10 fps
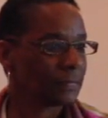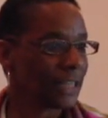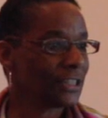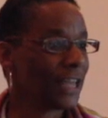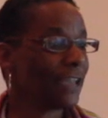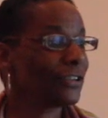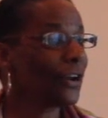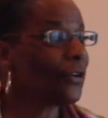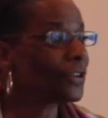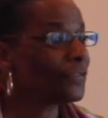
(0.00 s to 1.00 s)
And take
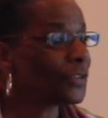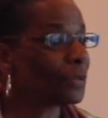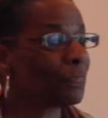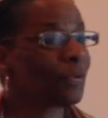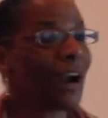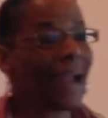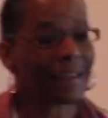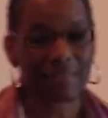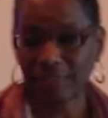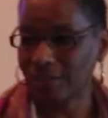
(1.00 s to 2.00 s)
note of your
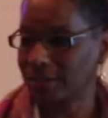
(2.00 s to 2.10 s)
breath.